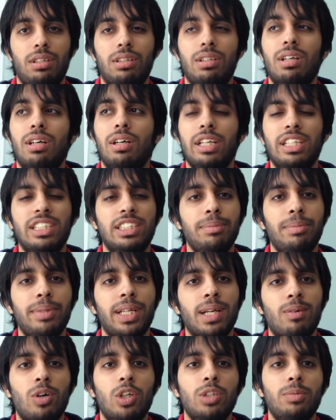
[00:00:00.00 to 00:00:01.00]
The easy
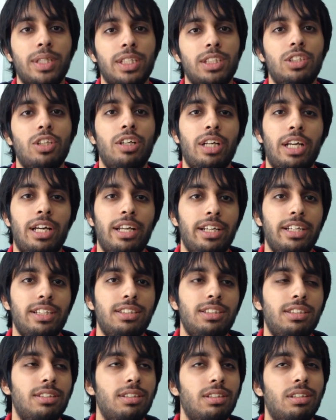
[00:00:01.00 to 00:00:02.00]
medium was based on
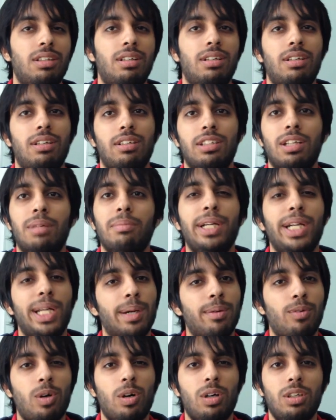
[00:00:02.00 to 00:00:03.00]
arrays. The
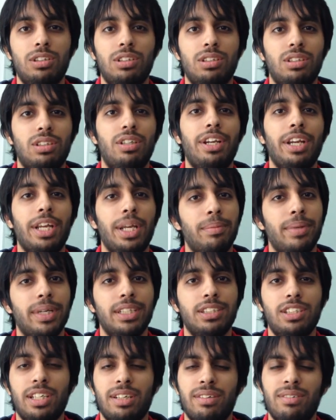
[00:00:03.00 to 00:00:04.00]
medium was tree
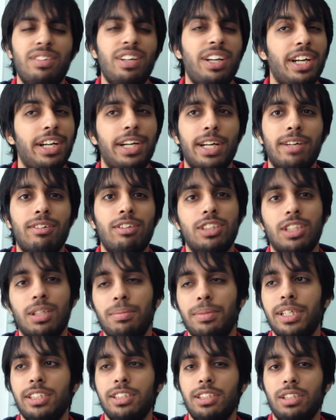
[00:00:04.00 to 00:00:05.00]
based, tree traversal
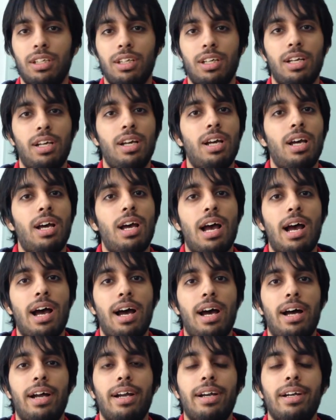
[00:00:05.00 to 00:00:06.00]
based,
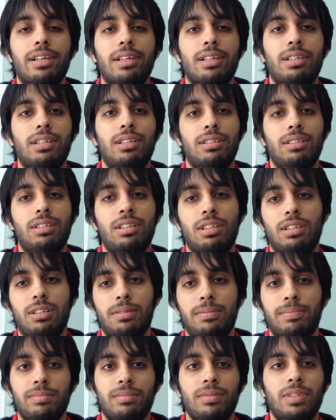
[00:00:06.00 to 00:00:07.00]
and
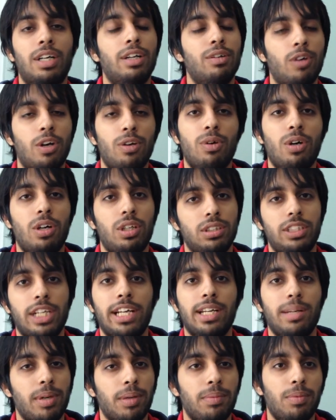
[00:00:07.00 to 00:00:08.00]
the third one was
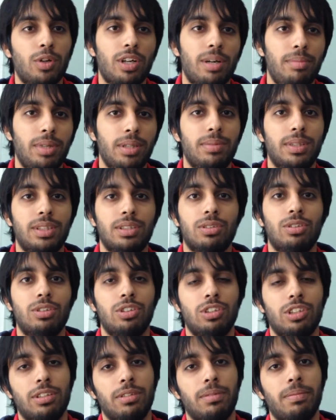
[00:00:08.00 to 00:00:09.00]
dynamic programming based
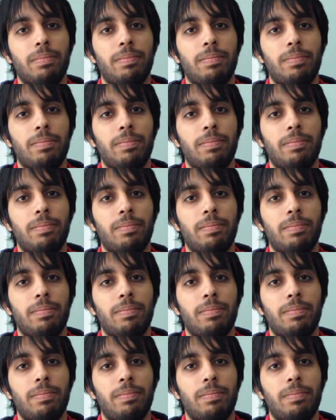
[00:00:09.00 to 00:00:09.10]
question.